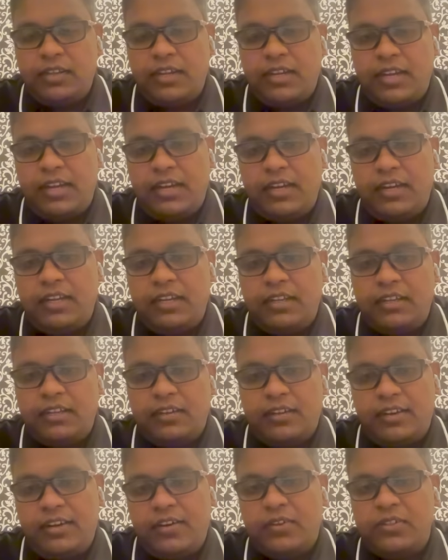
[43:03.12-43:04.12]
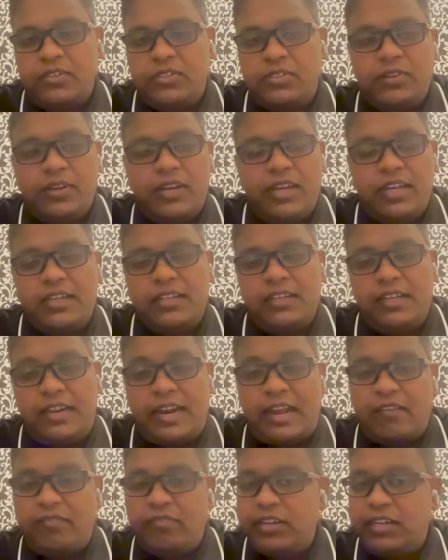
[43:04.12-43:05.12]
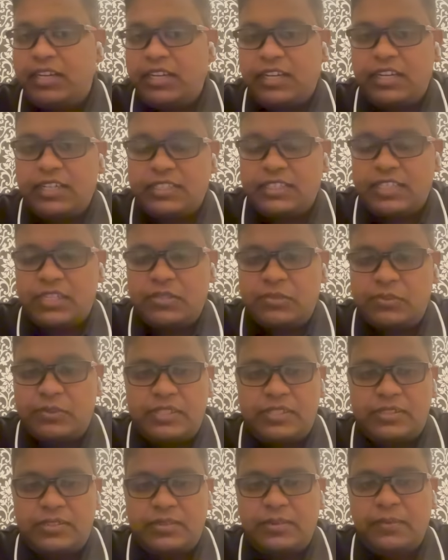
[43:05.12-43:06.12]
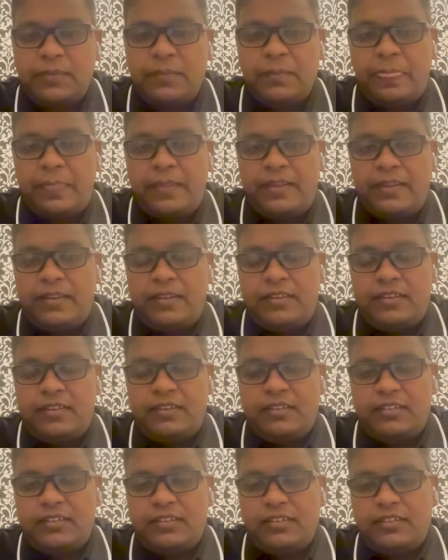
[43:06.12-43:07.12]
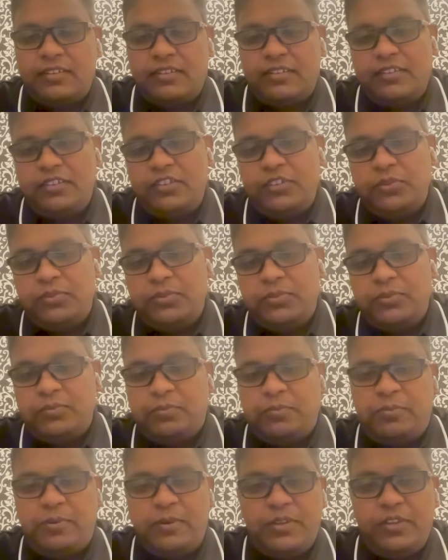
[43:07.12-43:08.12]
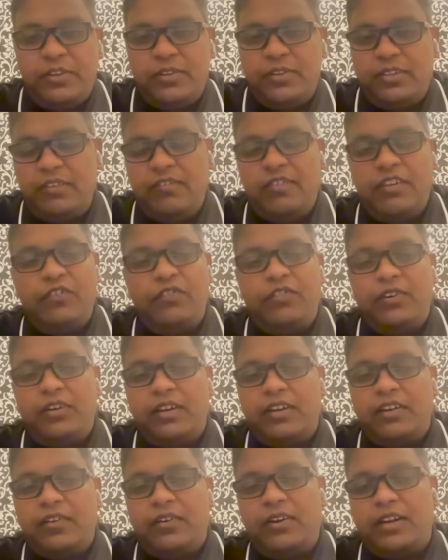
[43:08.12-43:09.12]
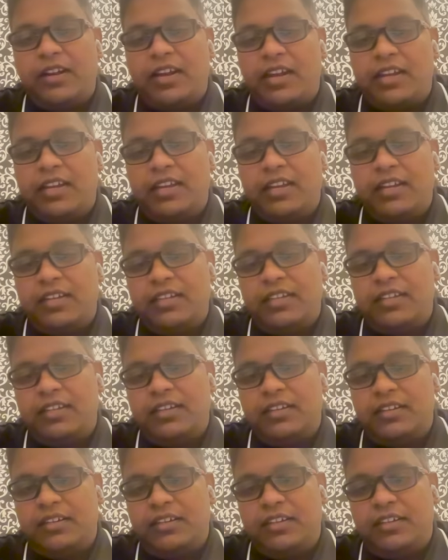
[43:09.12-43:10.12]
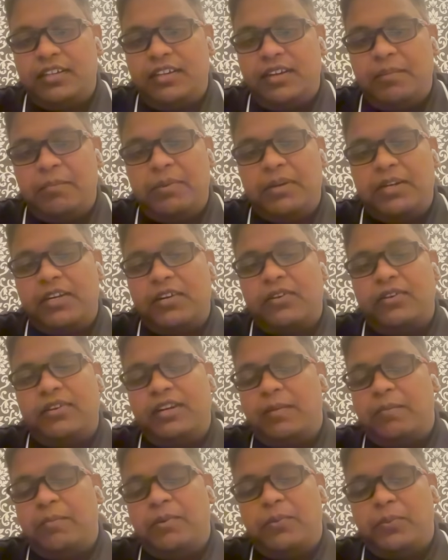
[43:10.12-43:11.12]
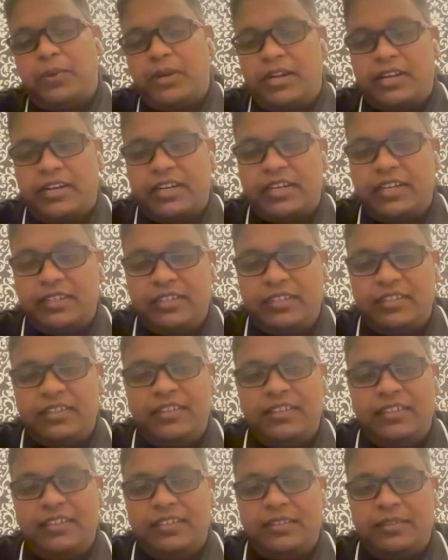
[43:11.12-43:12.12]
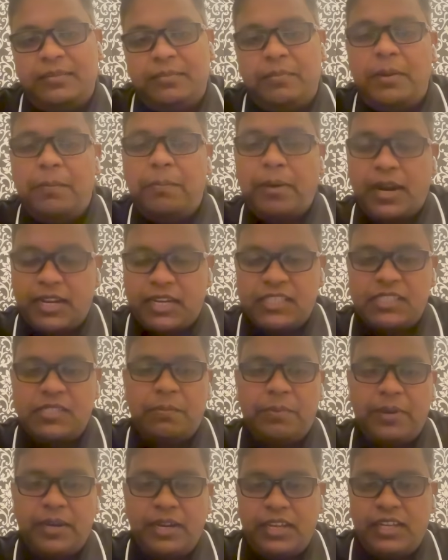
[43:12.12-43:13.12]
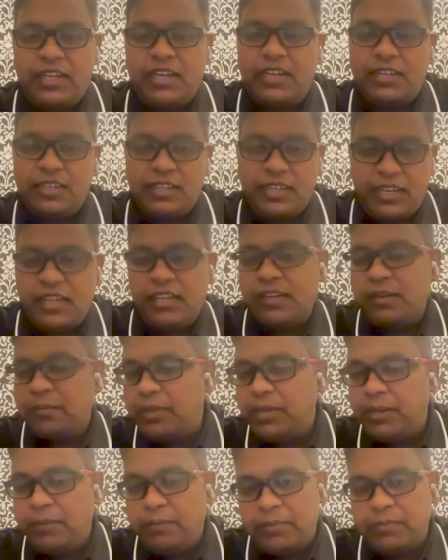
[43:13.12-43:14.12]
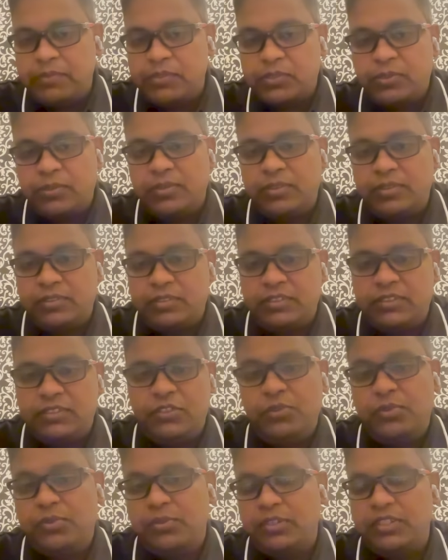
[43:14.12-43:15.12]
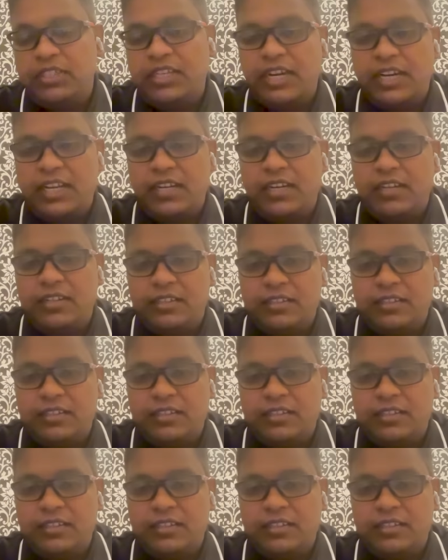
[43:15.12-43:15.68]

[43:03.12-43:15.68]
and also like raffle tickets as well. So even if you are not ranking at the number one, right? By participating and hitting a minimum score, you could get an